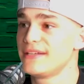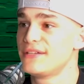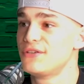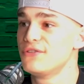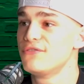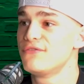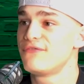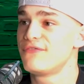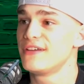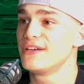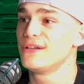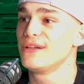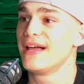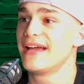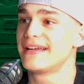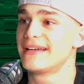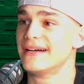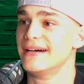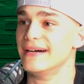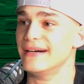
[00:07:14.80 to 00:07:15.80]
do feel
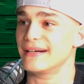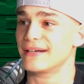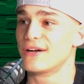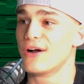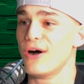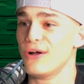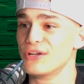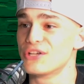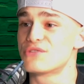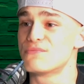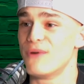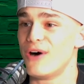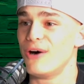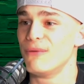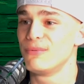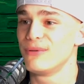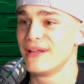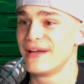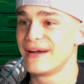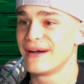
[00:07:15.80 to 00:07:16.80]
like a college
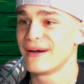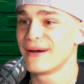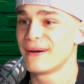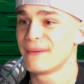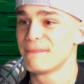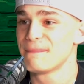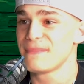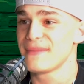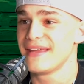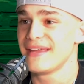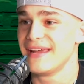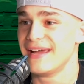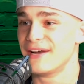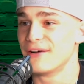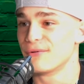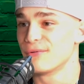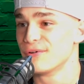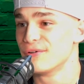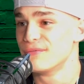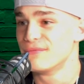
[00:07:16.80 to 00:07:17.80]
ball player in a
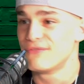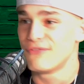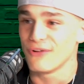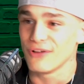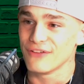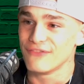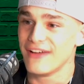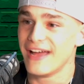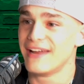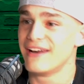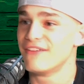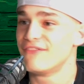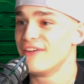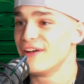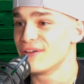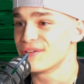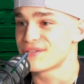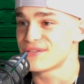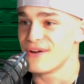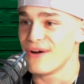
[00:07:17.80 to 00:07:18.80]
room full of
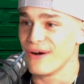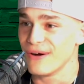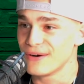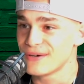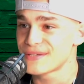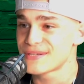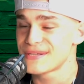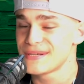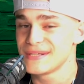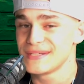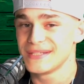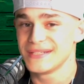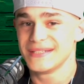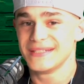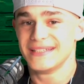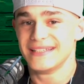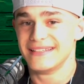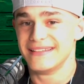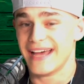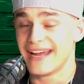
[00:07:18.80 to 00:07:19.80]
NFL stars.
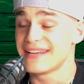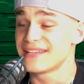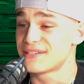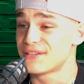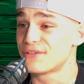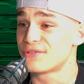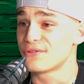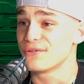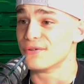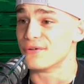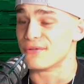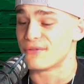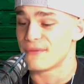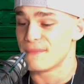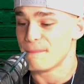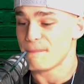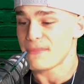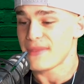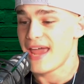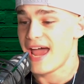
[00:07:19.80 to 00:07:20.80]
That is the truth
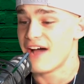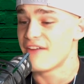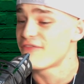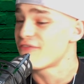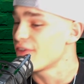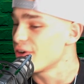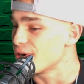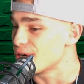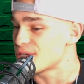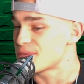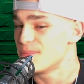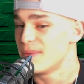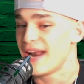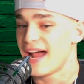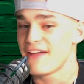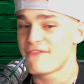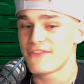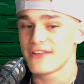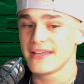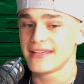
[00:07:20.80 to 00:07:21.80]
at first, but
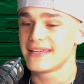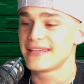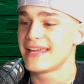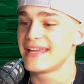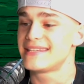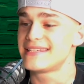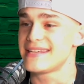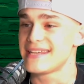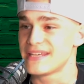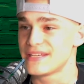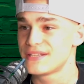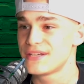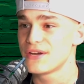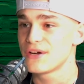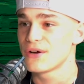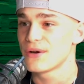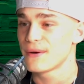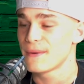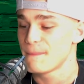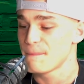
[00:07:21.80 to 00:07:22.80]
I feel like it gets
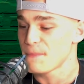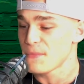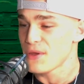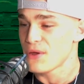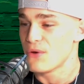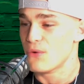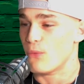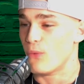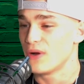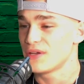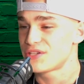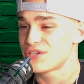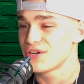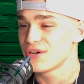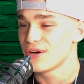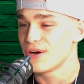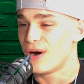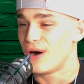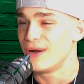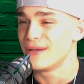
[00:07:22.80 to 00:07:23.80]
easier once
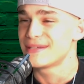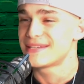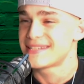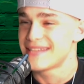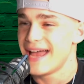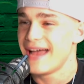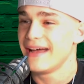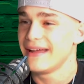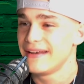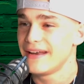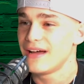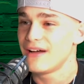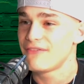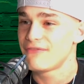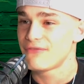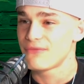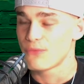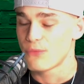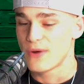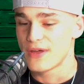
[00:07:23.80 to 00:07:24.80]
you're on set
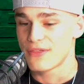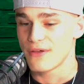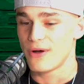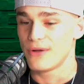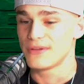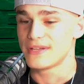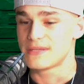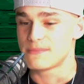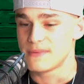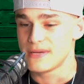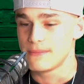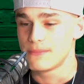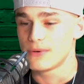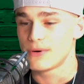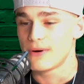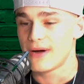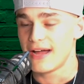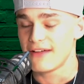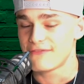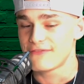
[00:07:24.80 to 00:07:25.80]
enough with all these
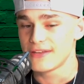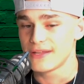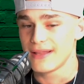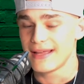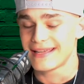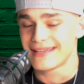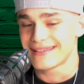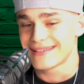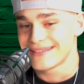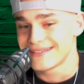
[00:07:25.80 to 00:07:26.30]
people. I feel like